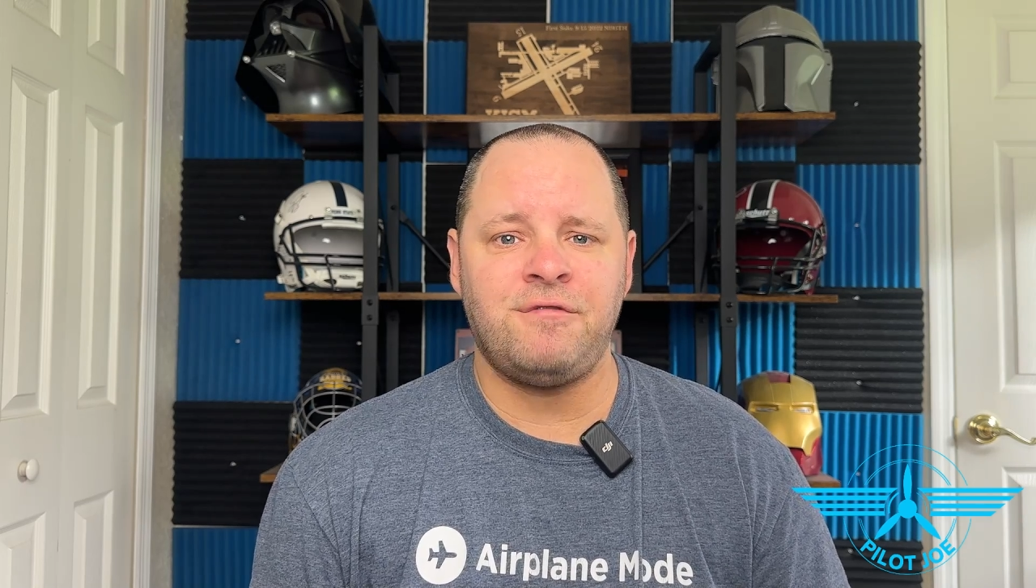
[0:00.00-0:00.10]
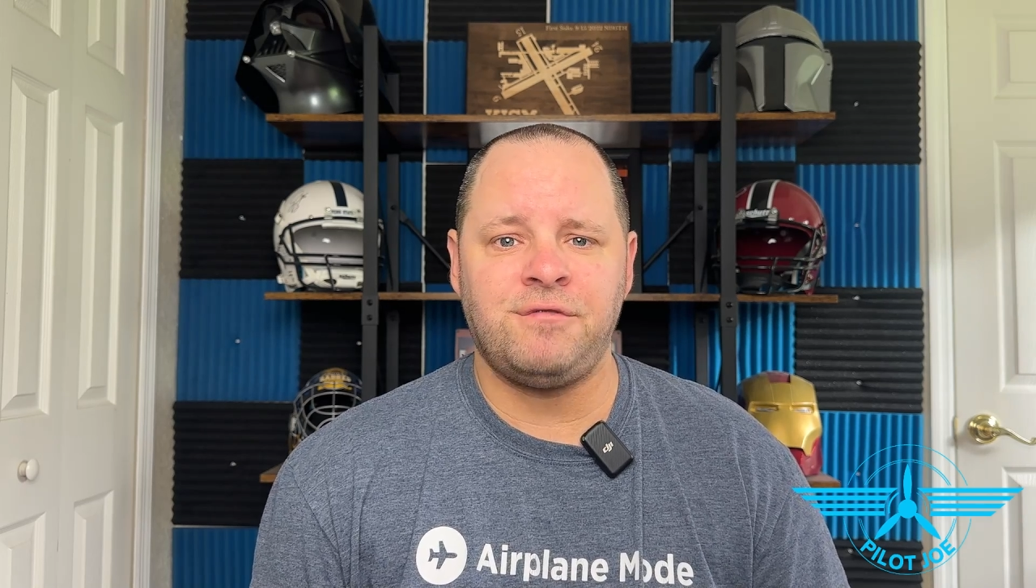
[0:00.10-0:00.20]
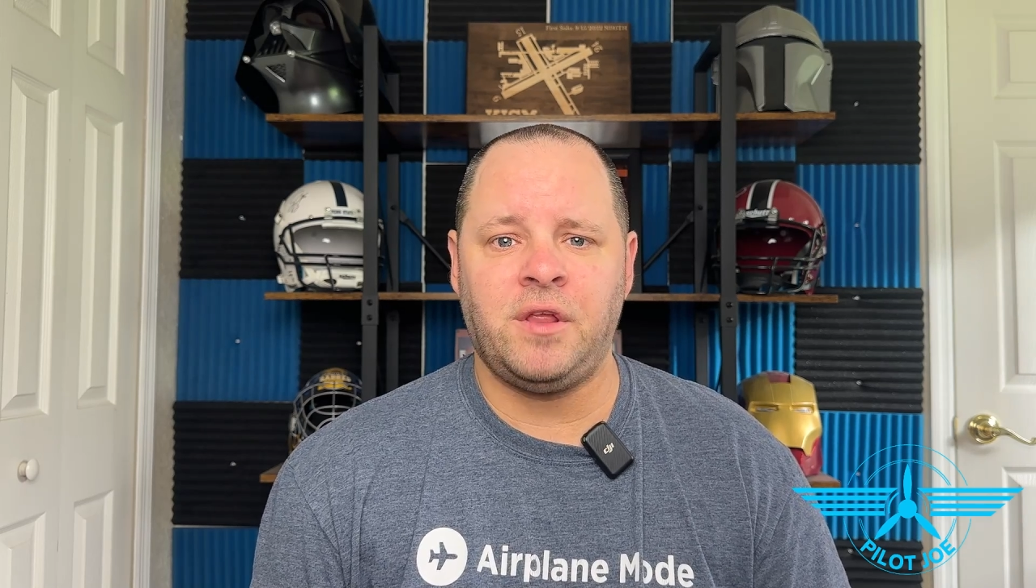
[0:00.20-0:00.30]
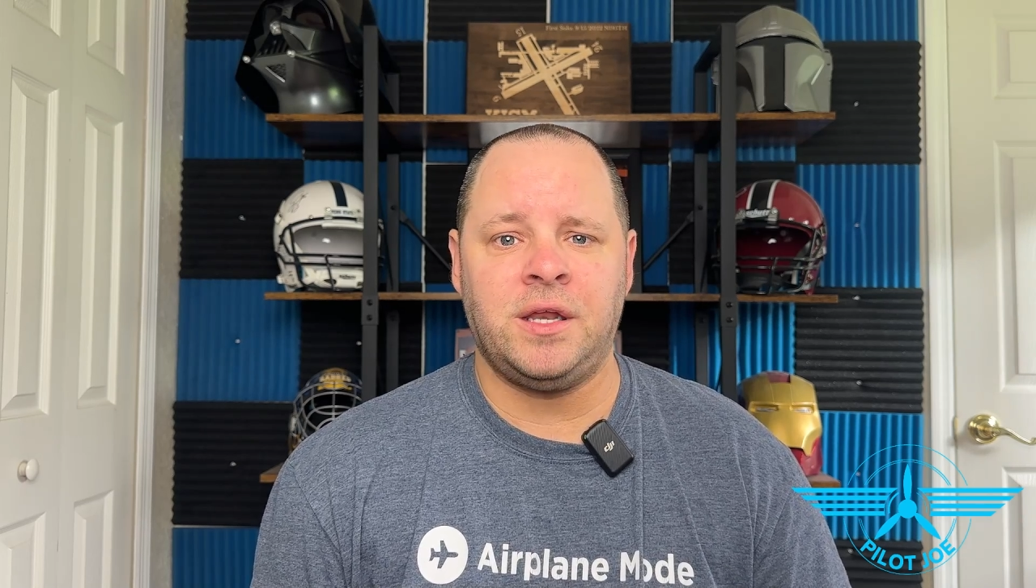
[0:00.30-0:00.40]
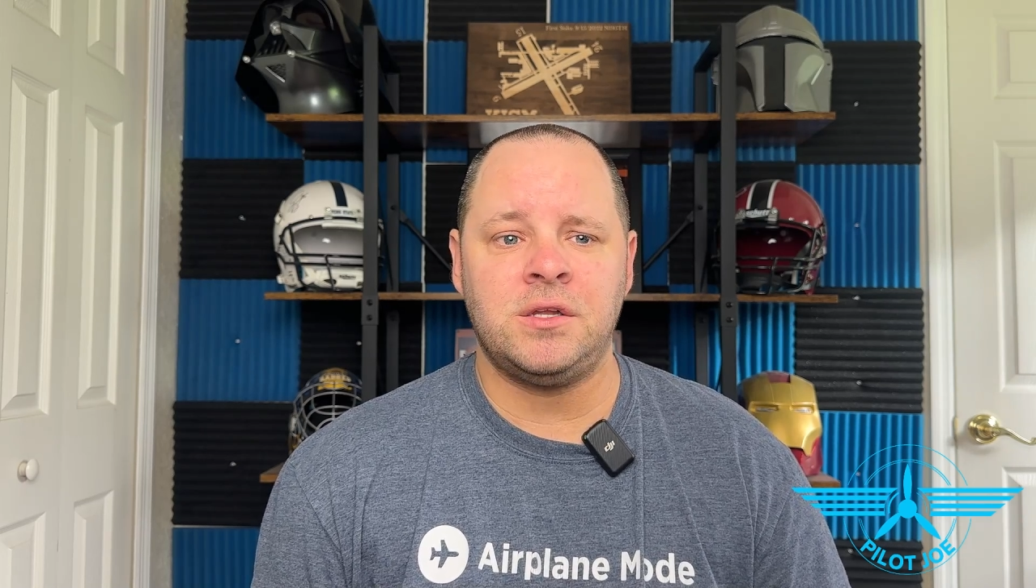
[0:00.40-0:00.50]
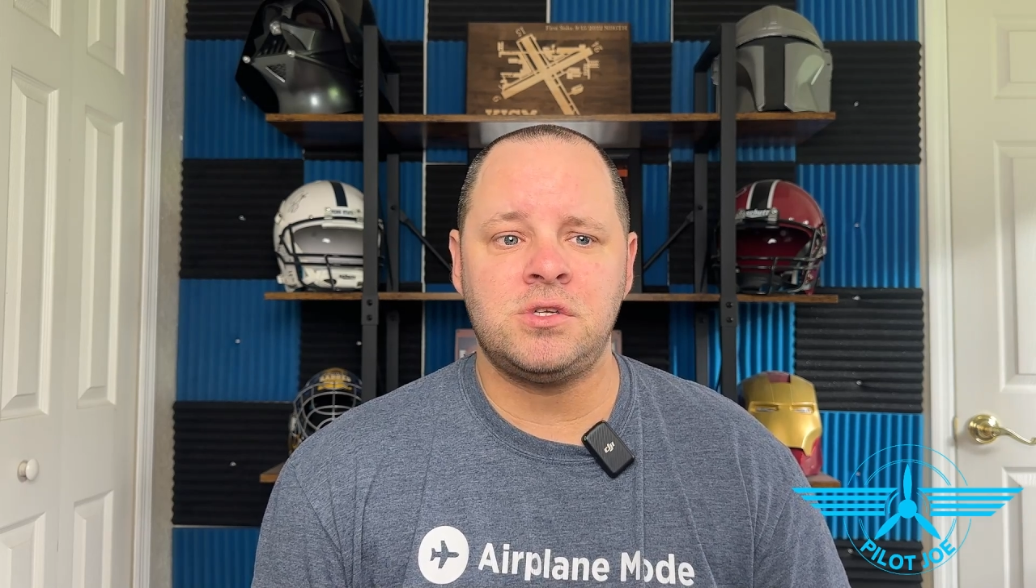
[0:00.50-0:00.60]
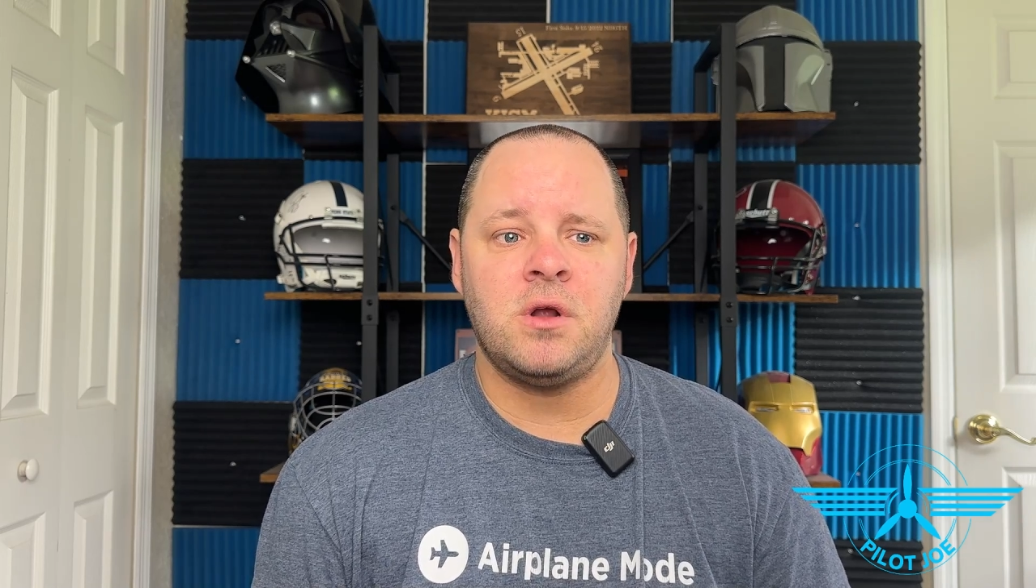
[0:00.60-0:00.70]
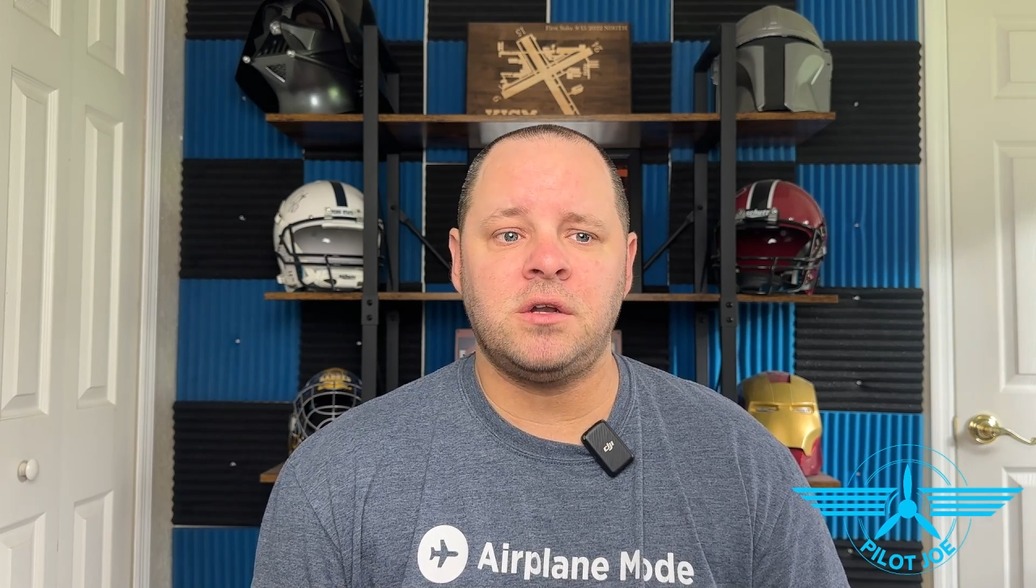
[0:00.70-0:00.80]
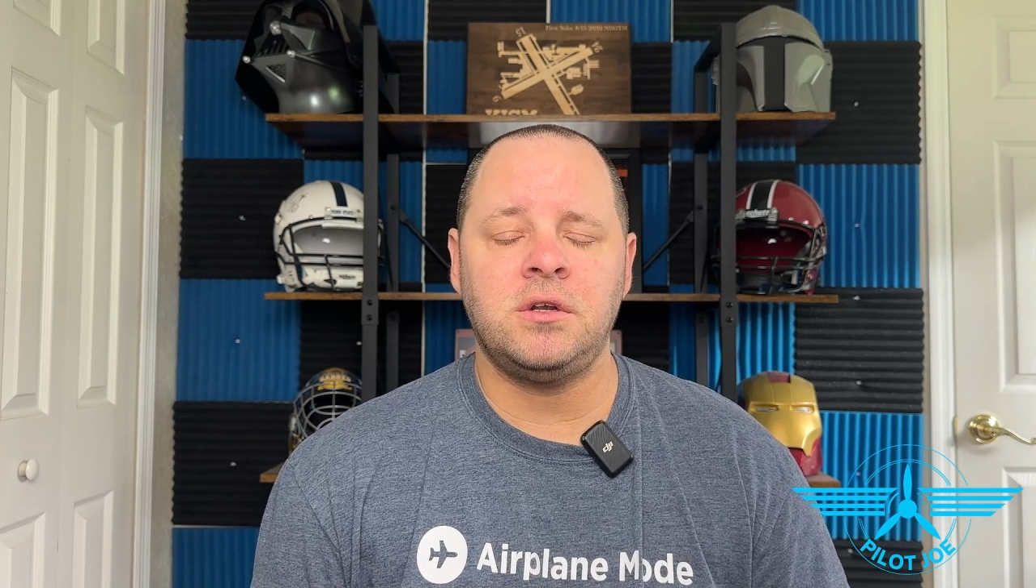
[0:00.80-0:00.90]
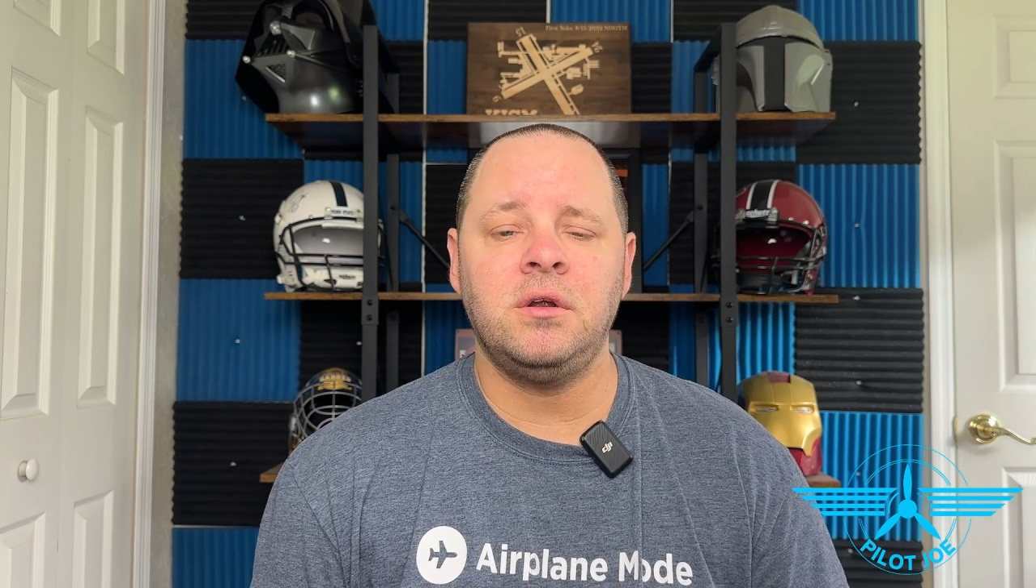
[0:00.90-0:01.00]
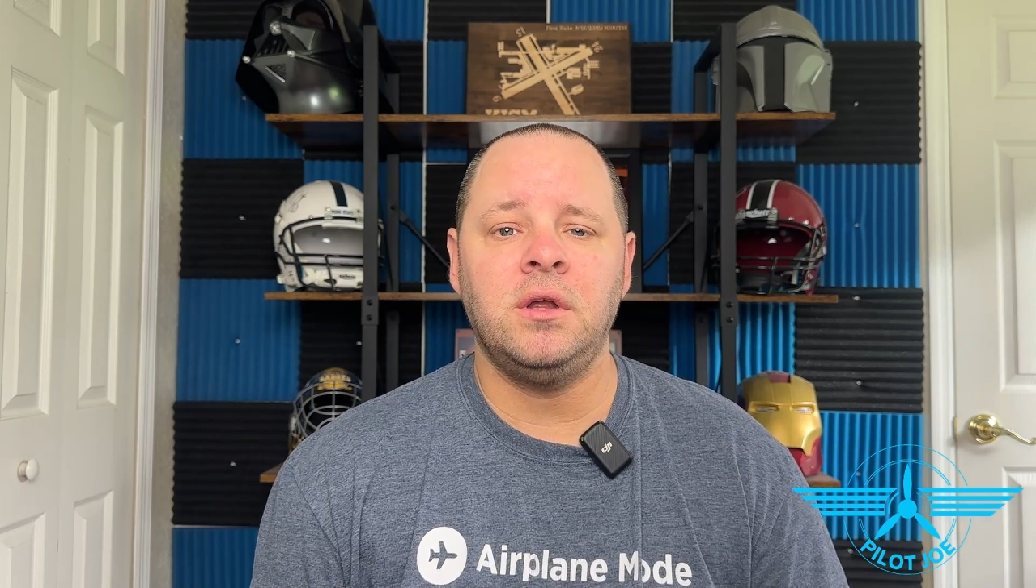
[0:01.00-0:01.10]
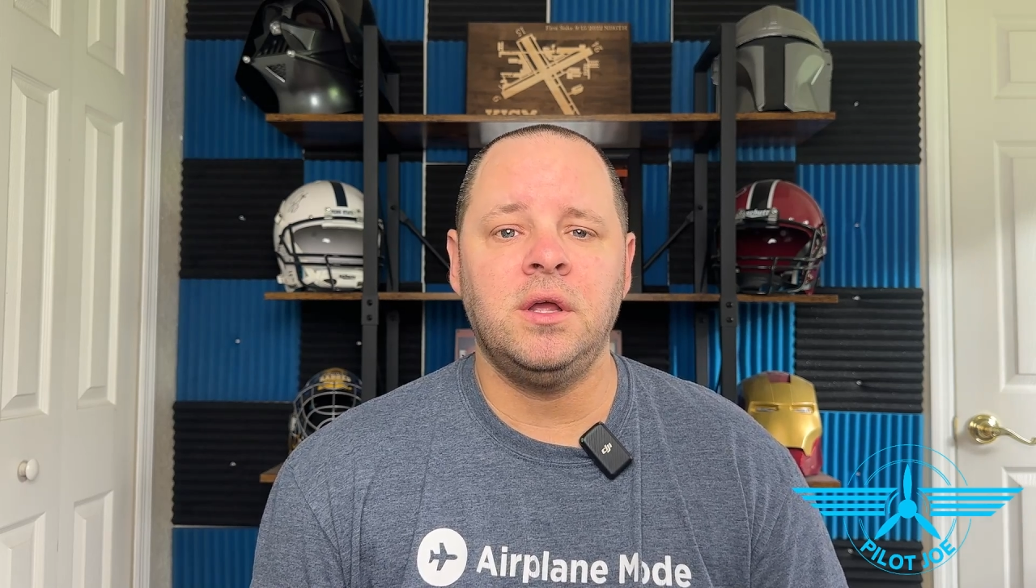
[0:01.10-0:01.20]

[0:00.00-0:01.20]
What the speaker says: flight instructor.